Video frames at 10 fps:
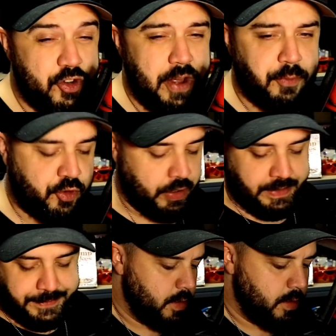chips.
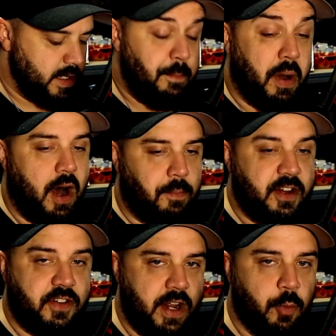It
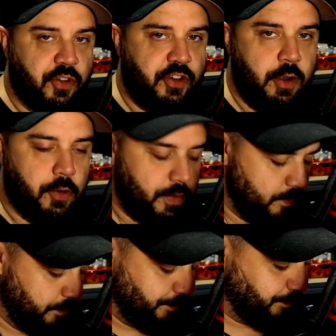popped. It, it was sealed.
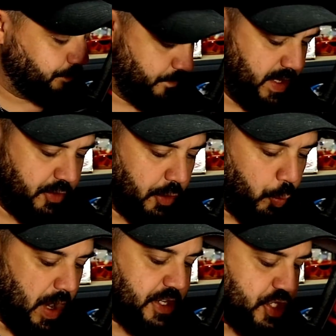These are the
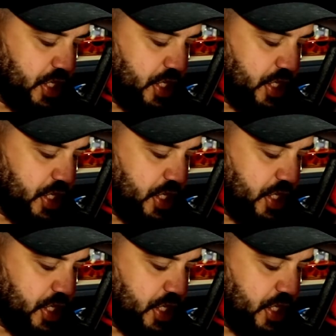red